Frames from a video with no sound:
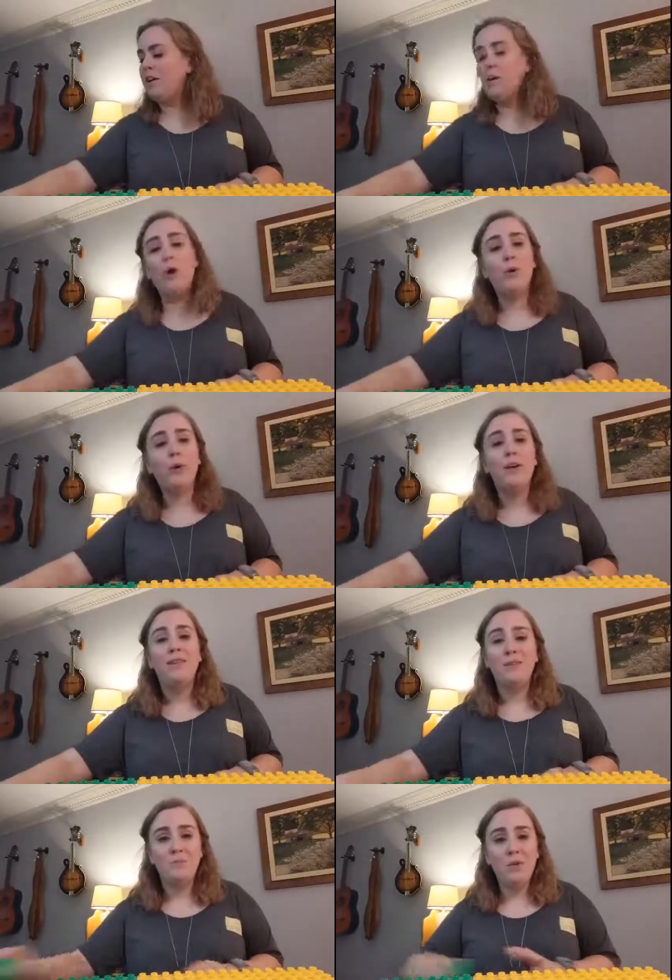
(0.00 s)
know
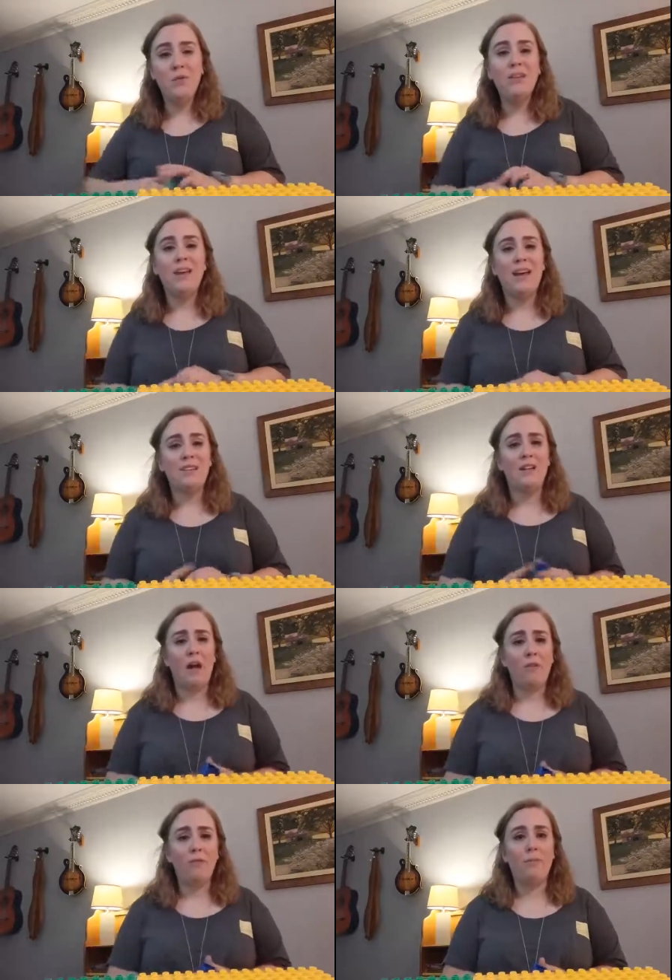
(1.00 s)
that music has an
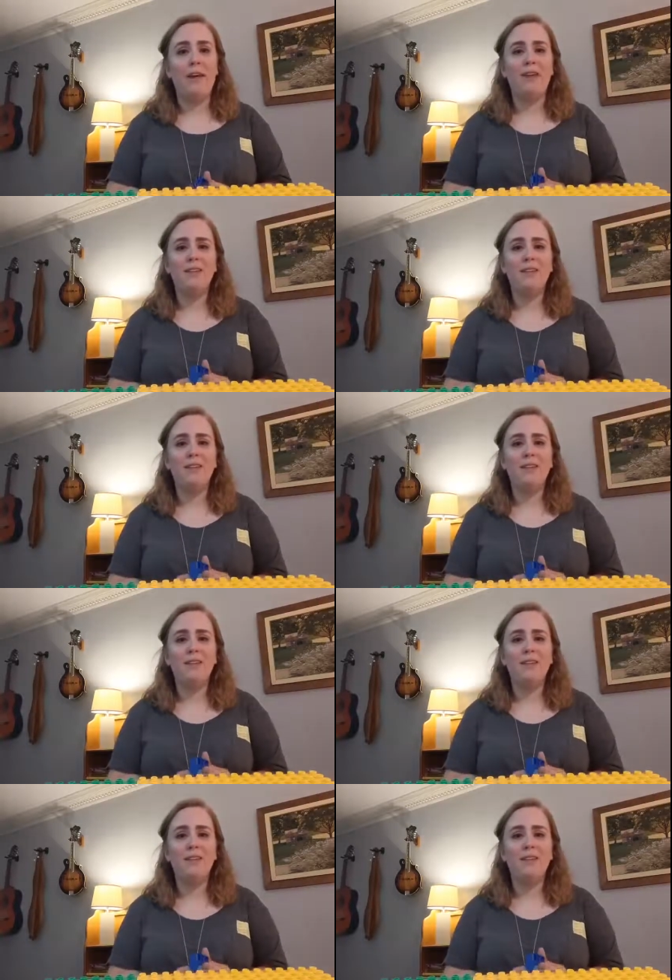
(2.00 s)
alphabet.